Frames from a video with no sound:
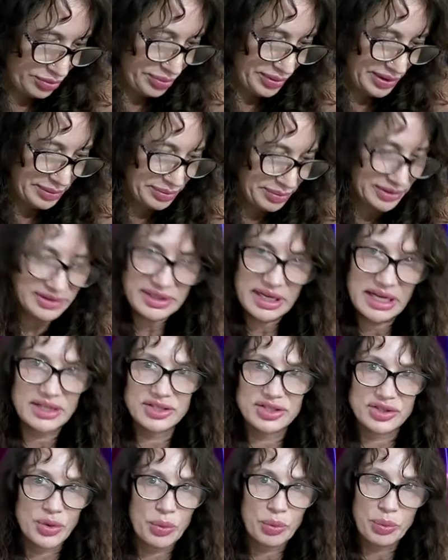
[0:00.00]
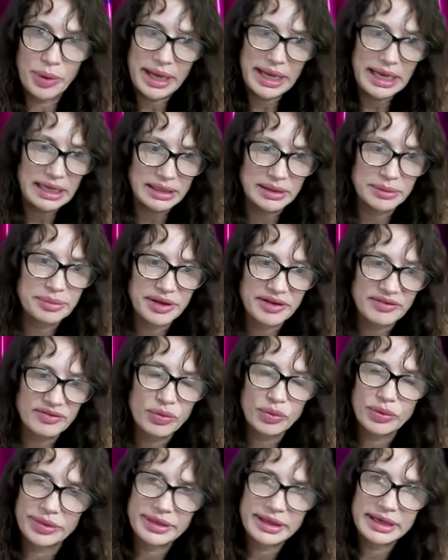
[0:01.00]
people tend to wait
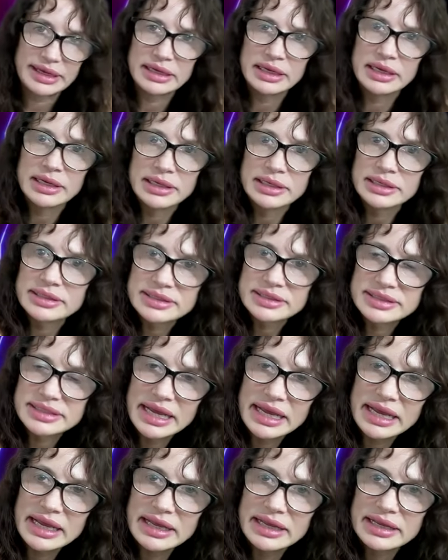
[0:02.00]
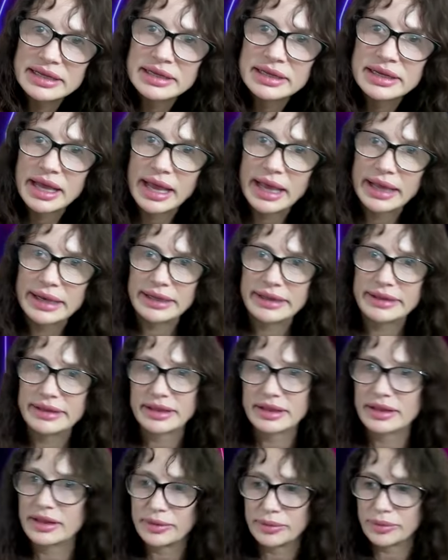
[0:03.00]
before they say
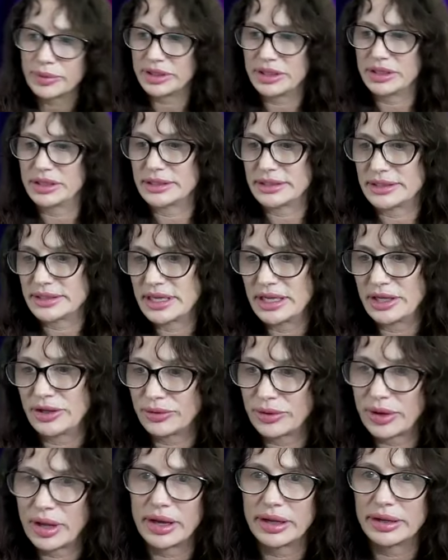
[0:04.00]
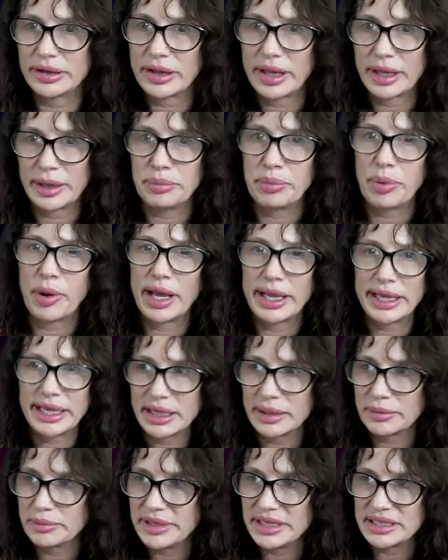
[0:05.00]
anything. Like, what are you going to say? You're not like
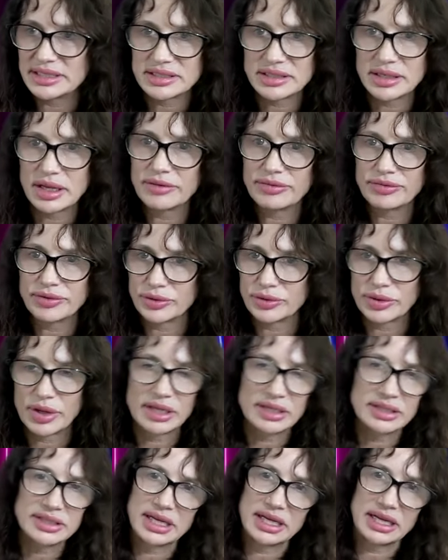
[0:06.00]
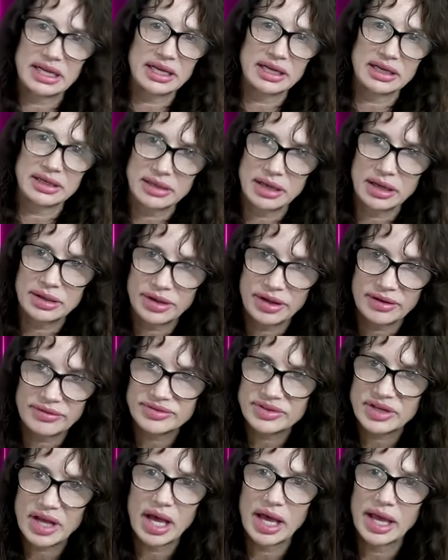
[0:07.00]
buying me stuff. You're not taking
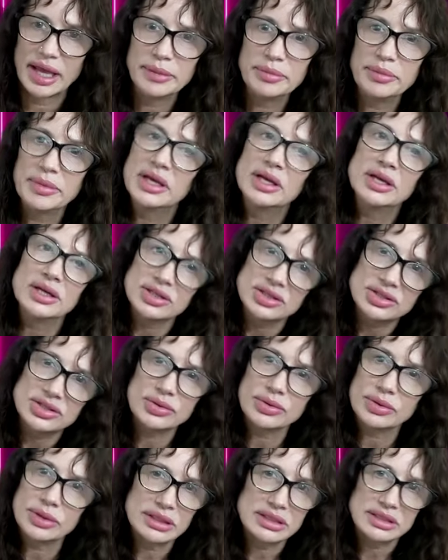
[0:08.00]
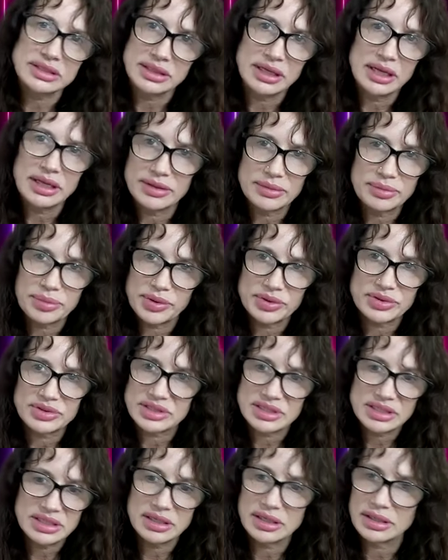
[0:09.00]
enough time. So it's, again, the
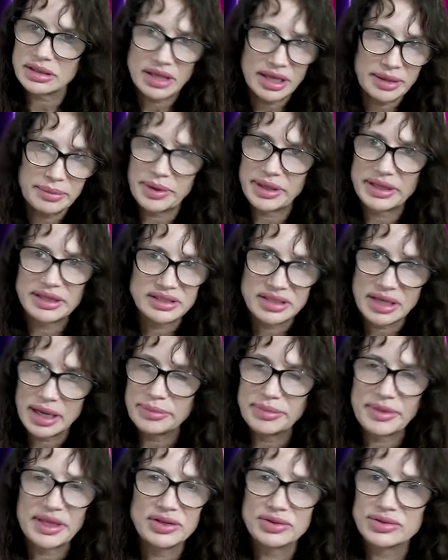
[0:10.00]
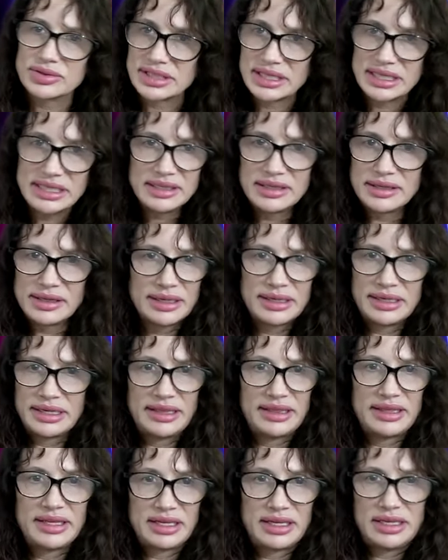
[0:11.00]
person, like, by the time that you say
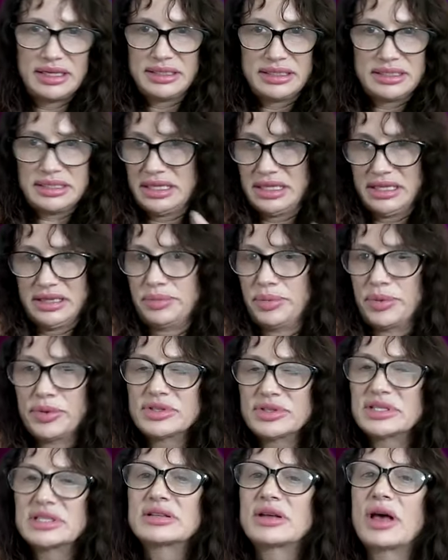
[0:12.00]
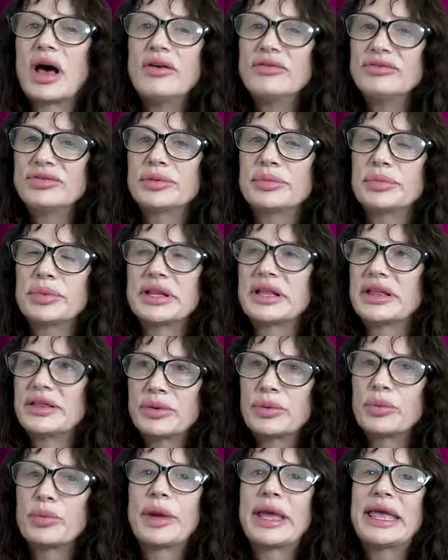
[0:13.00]
anything, it's the person's comfortable
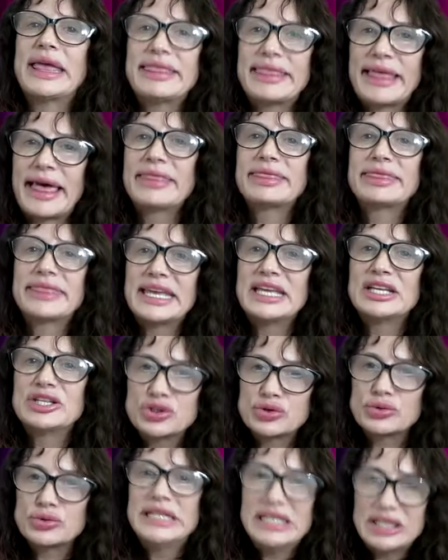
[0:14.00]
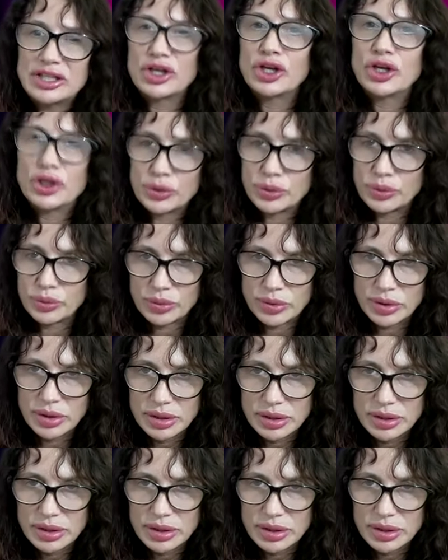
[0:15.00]
in the way that they treat you.